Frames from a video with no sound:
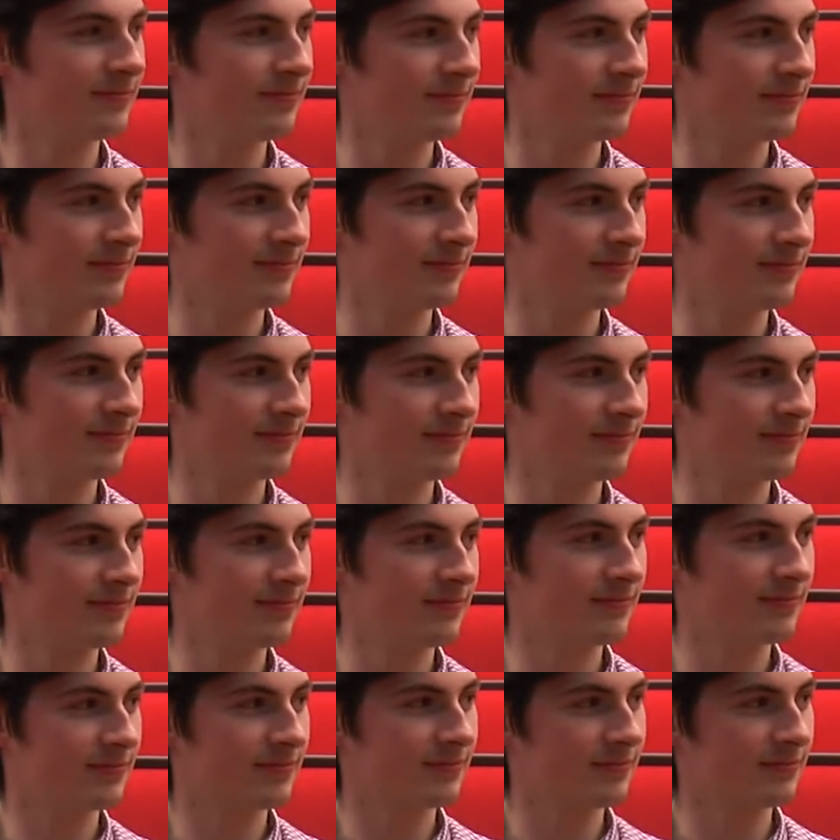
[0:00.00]

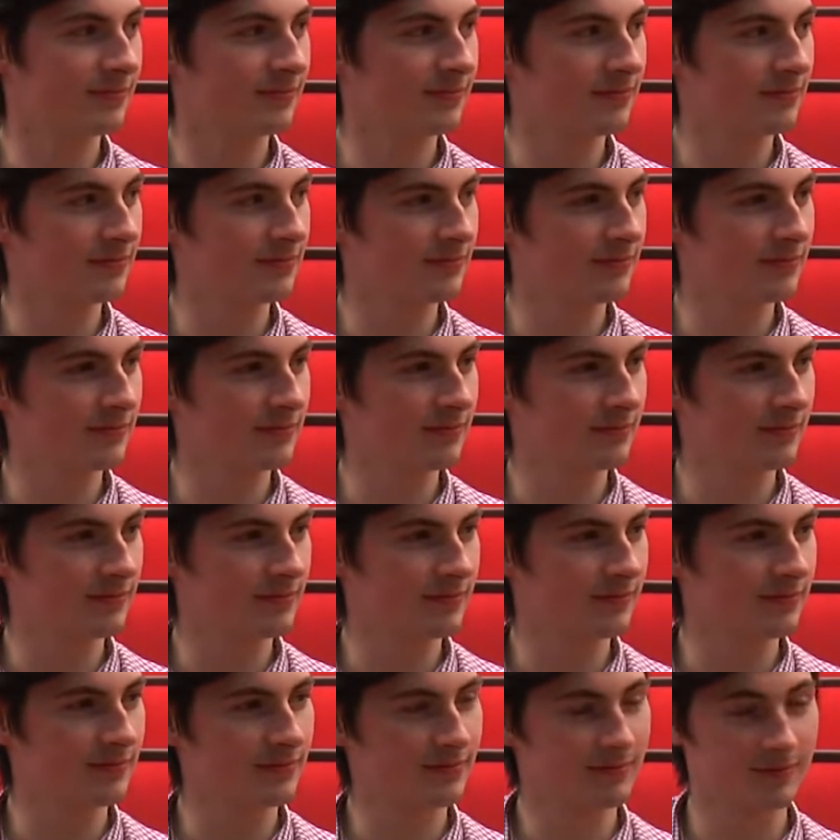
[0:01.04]

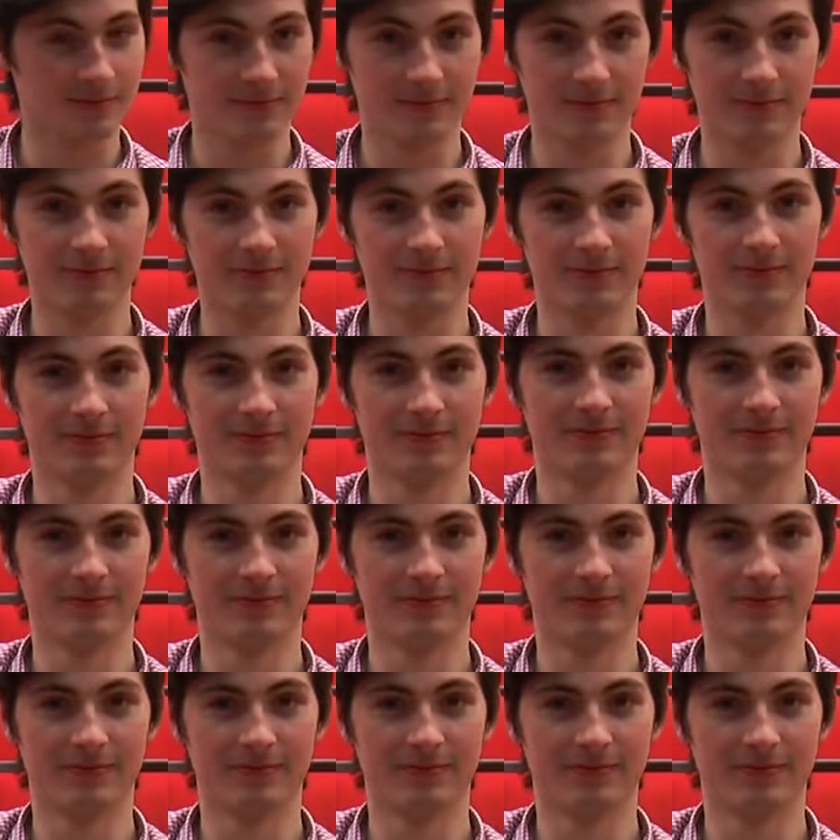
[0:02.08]
[no speech]